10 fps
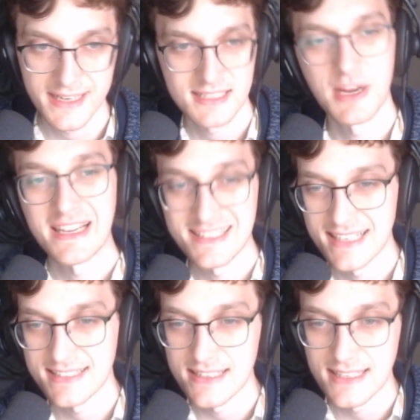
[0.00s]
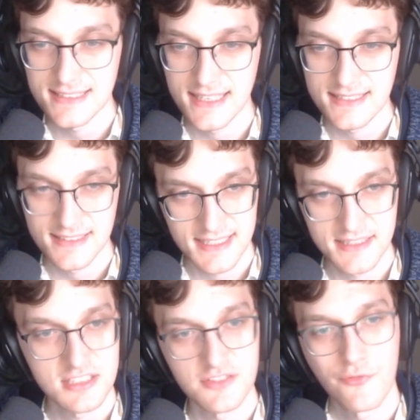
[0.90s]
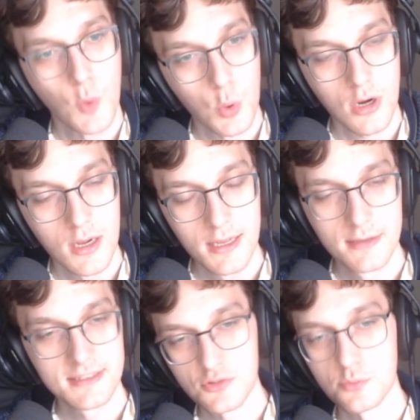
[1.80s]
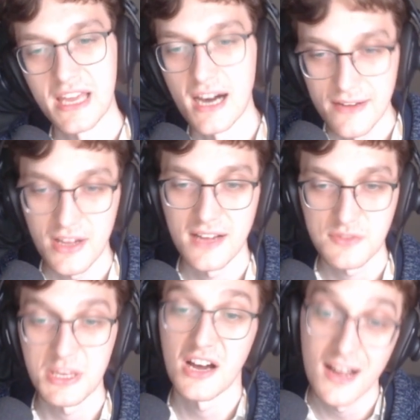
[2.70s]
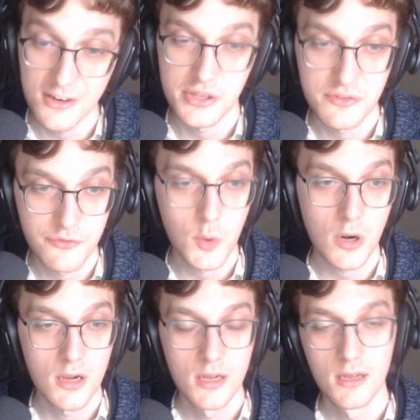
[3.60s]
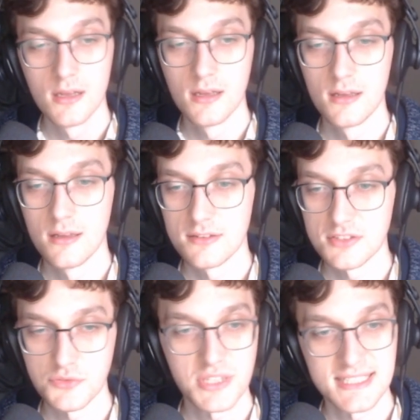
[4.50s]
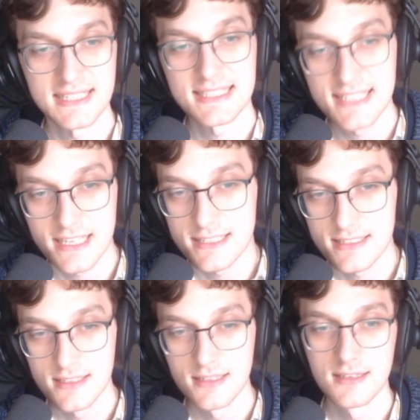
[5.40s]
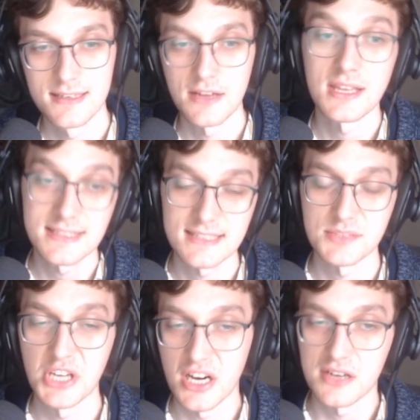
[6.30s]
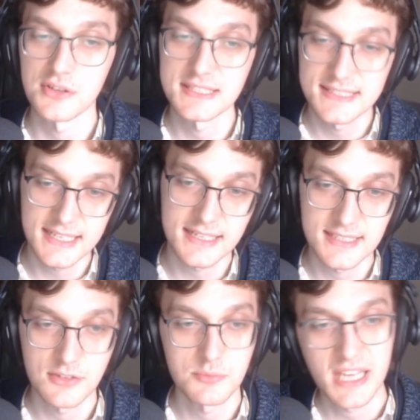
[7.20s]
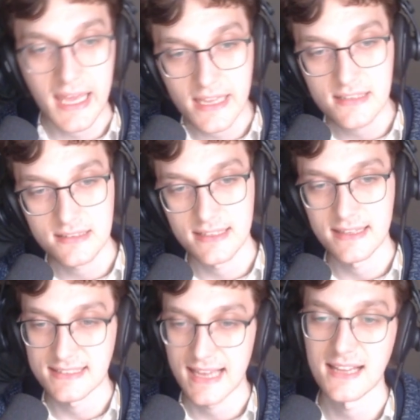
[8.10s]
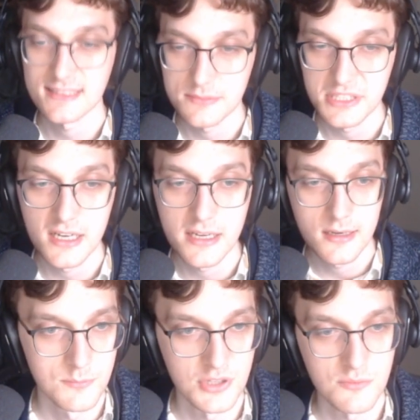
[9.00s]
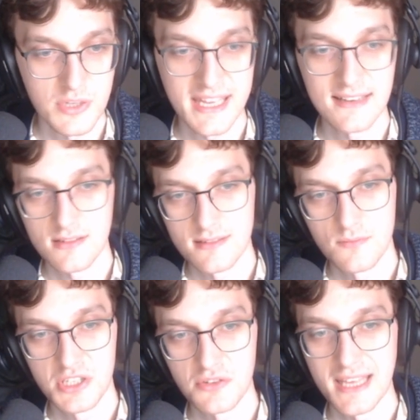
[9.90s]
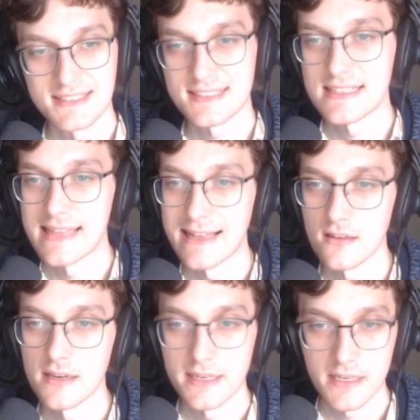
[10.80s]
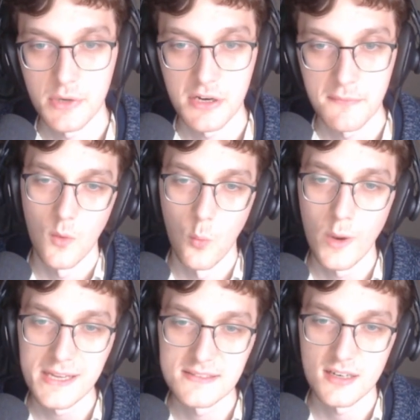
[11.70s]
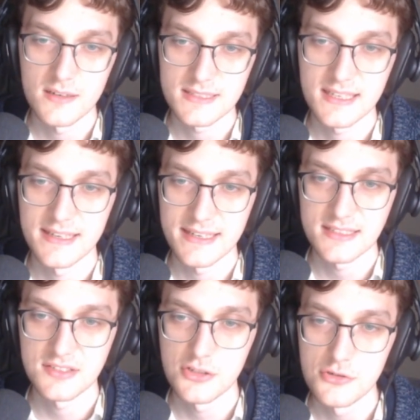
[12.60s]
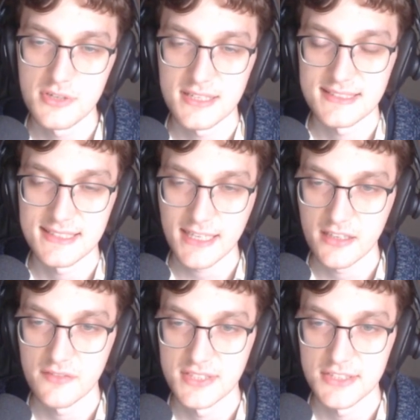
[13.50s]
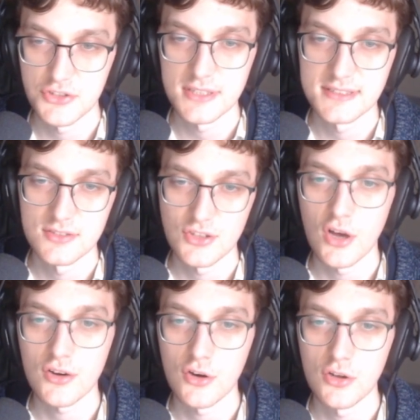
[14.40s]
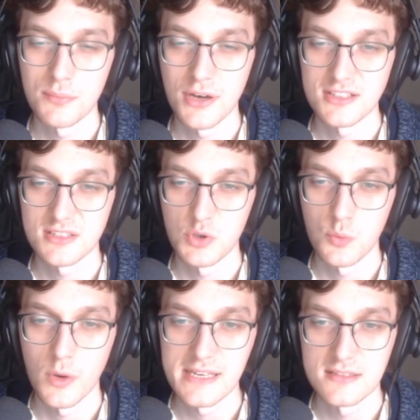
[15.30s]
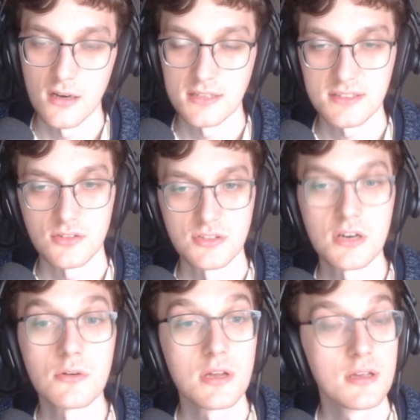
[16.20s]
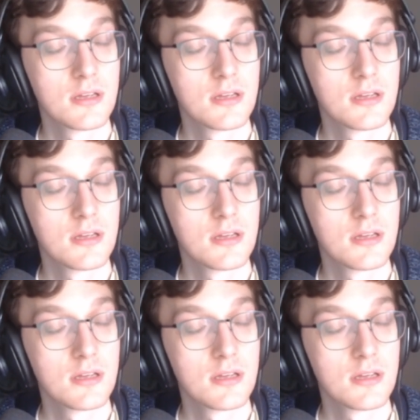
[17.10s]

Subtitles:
I guess by necessity that's the case. Let's say this is 4. This would be have to be higher than 4. So we could say 6. Now this has to be higher than 6. That would be 8, and then this has to be 9. But we don't yet see that line anywhere. White dots connect 2 consecutive digits. Not all possible white dots are known.